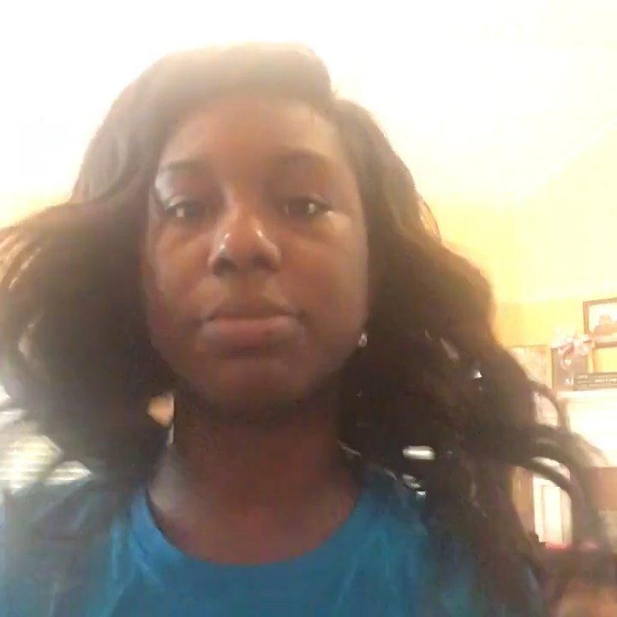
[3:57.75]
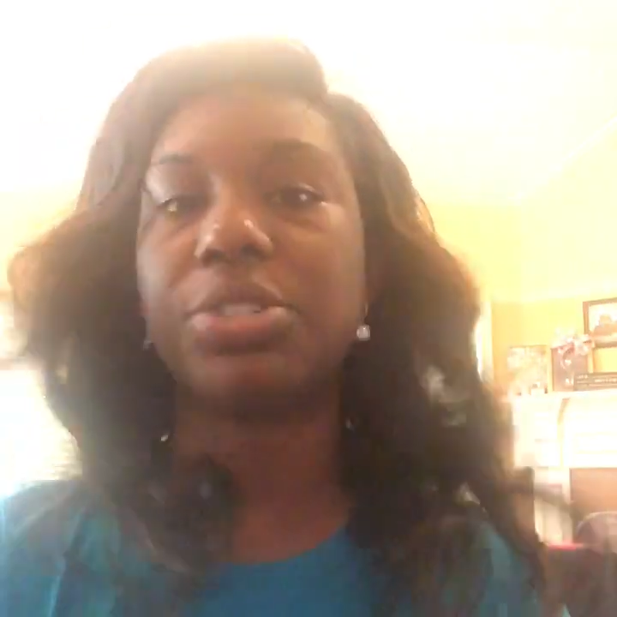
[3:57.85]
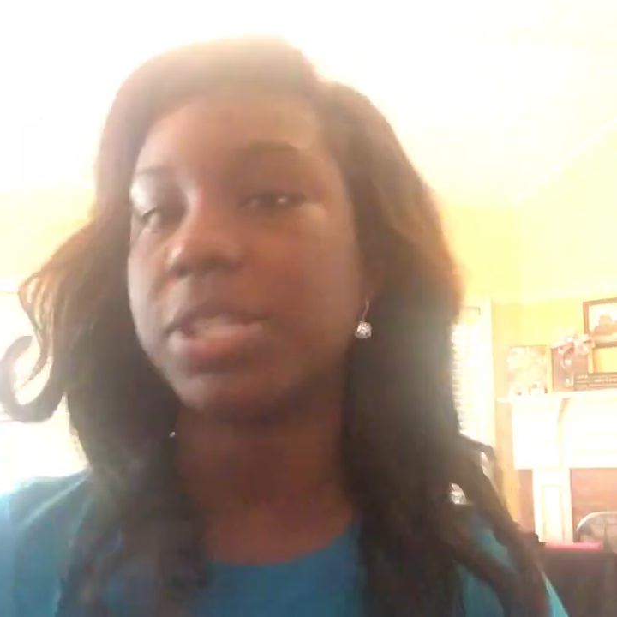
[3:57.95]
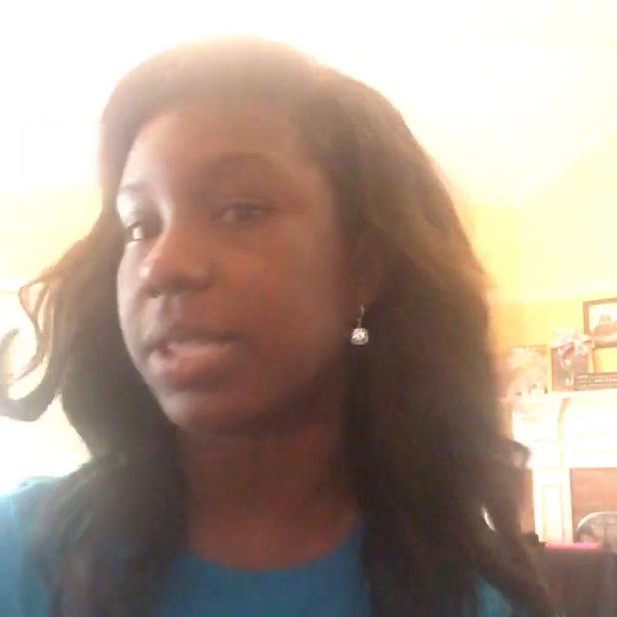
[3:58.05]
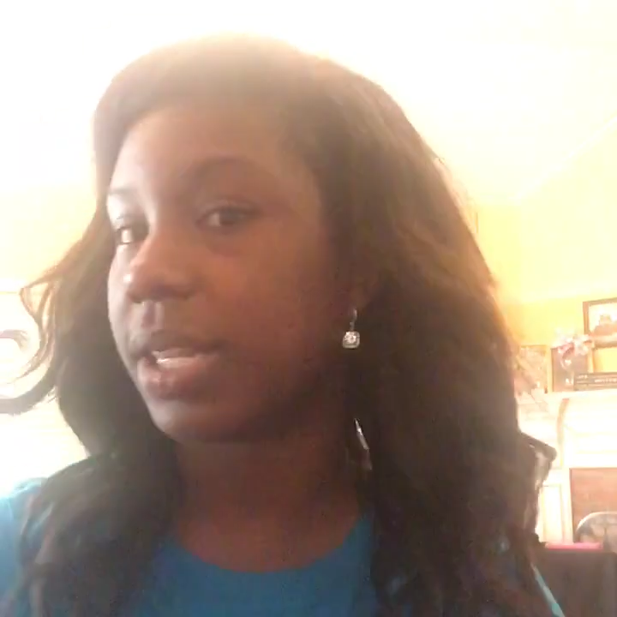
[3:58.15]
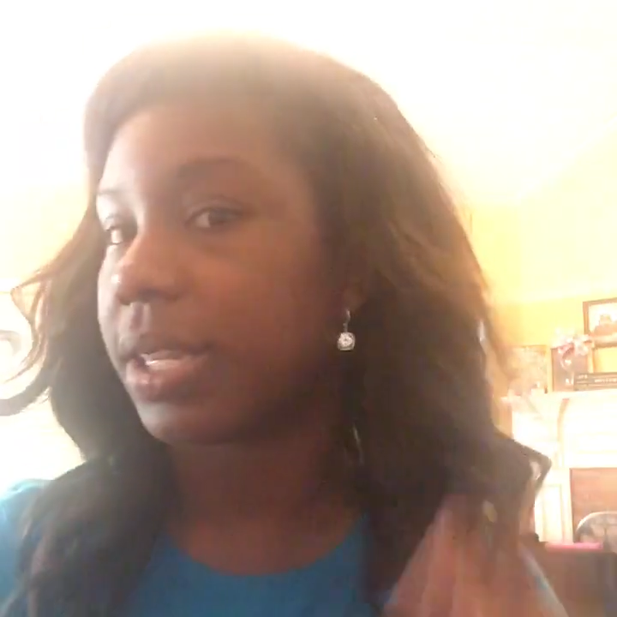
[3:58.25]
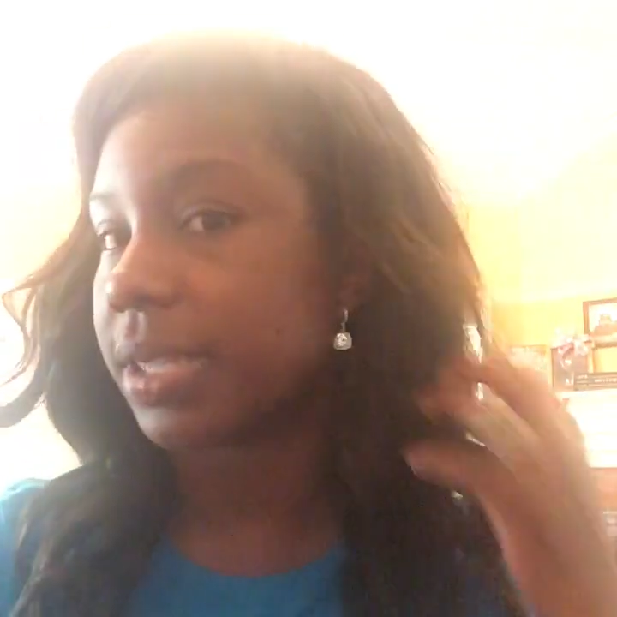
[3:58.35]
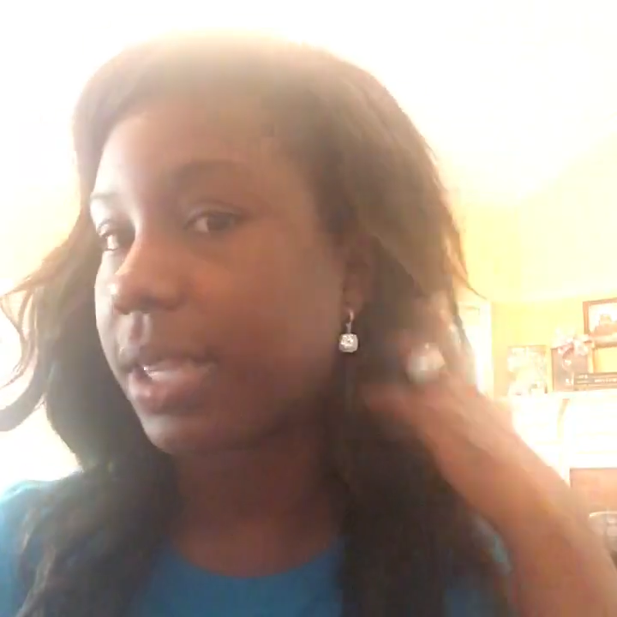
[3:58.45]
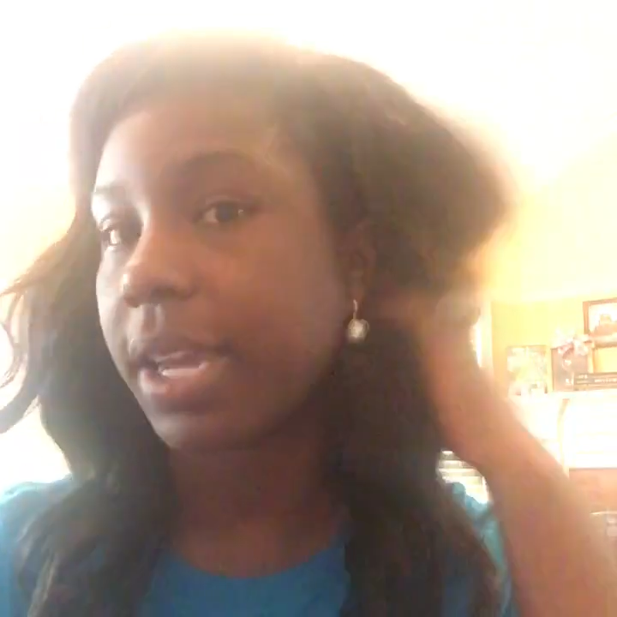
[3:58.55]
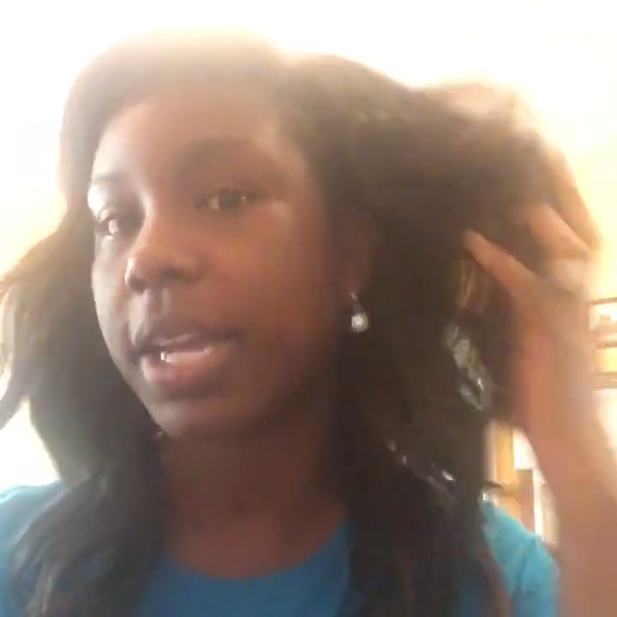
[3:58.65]
It was just that
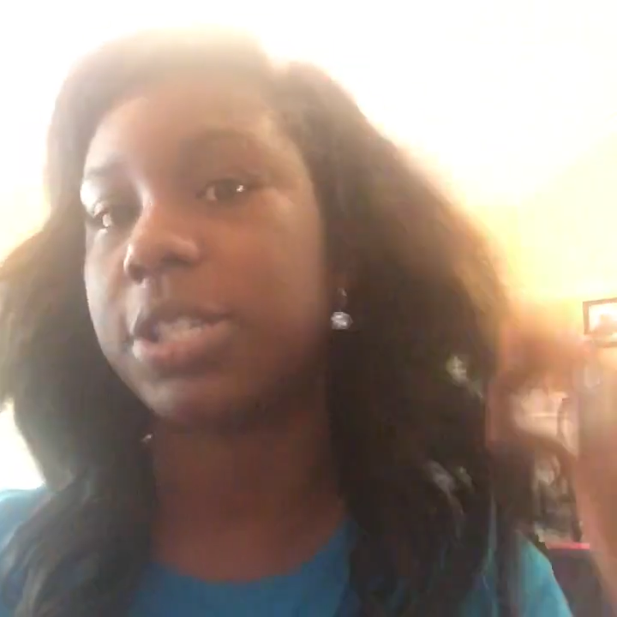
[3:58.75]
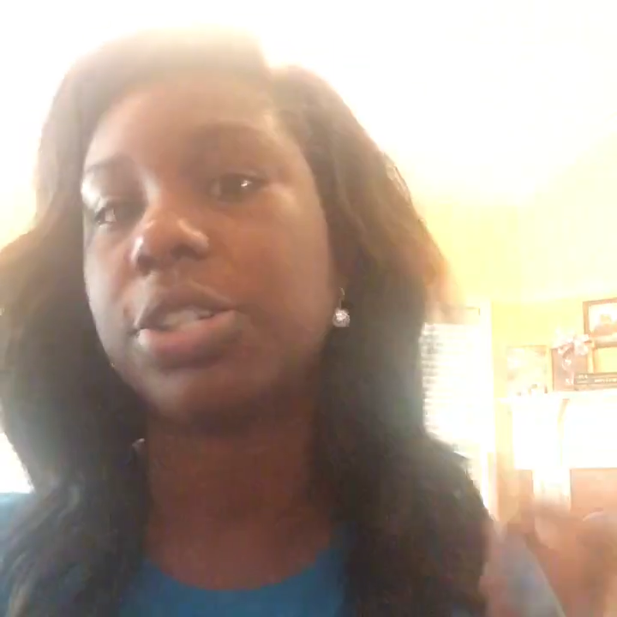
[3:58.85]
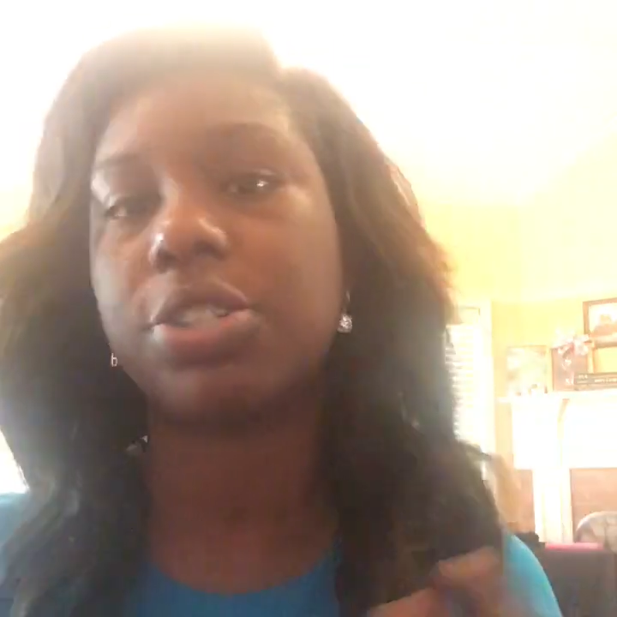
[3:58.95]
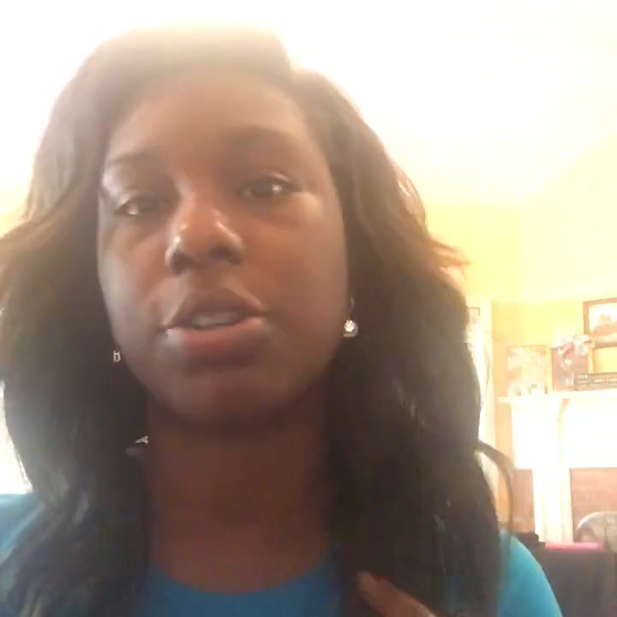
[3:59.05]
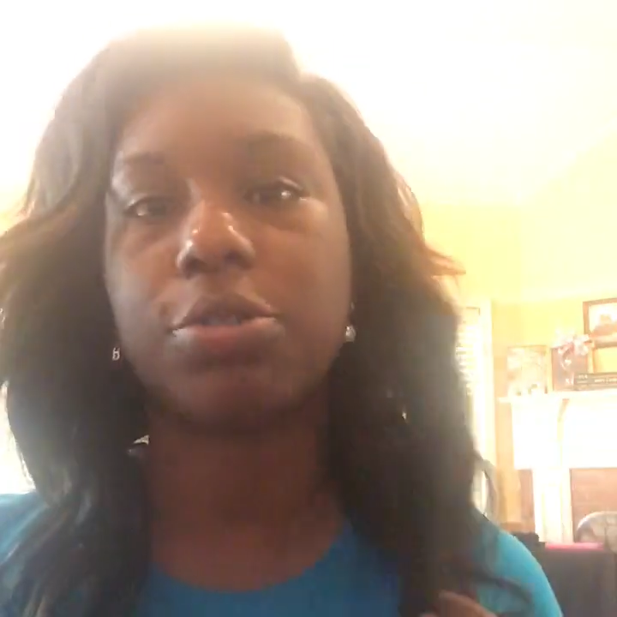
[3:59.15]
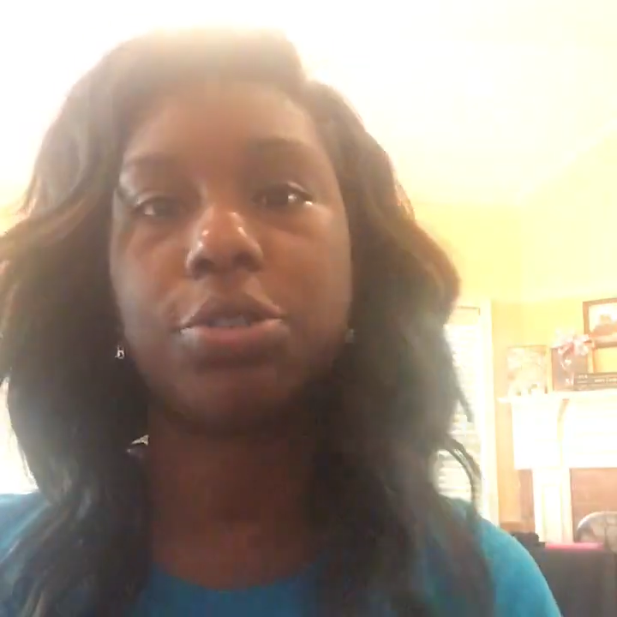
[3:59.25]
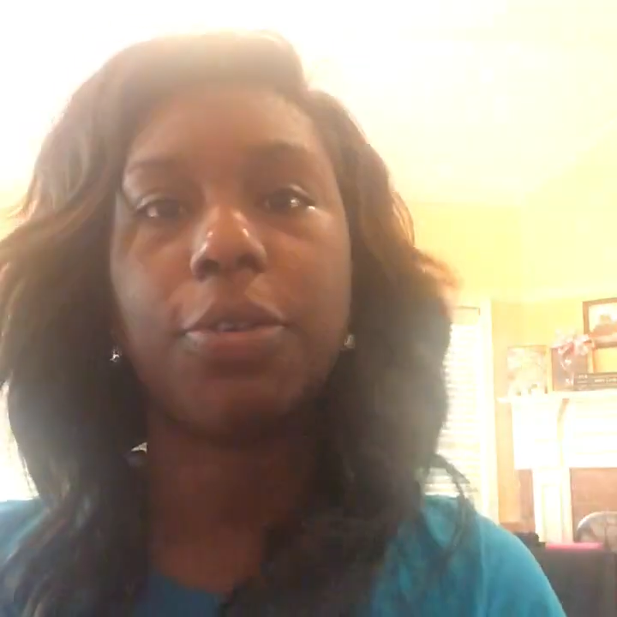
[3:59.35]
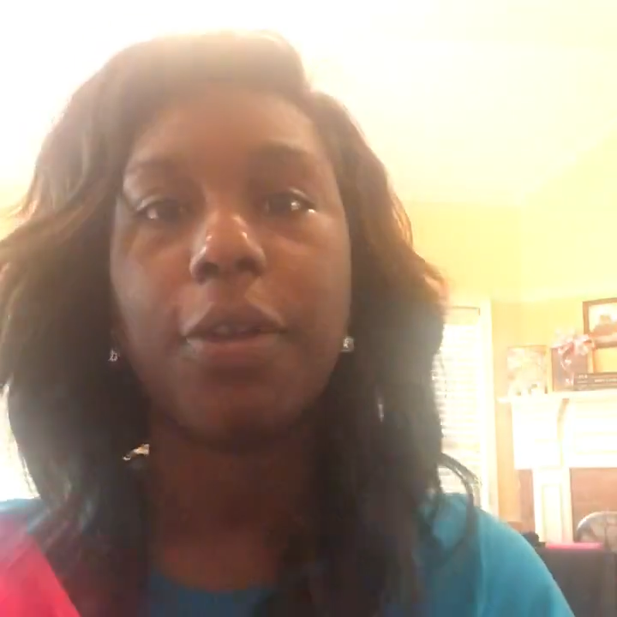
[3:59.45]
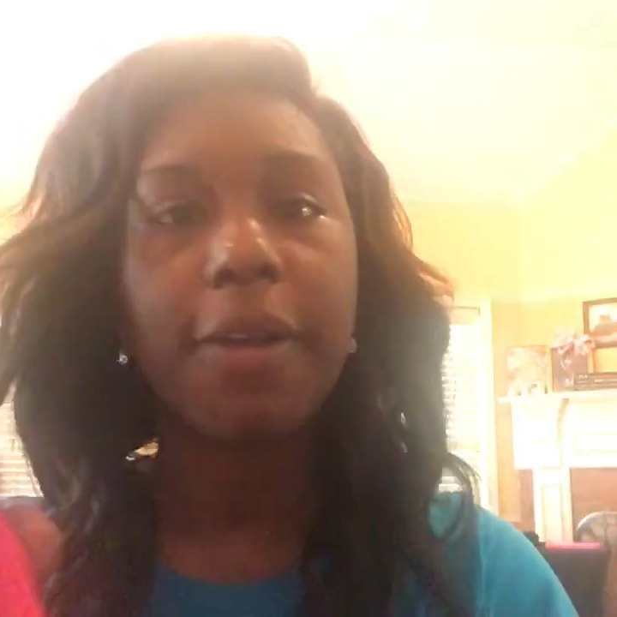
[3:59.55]
easy, like I just showed you,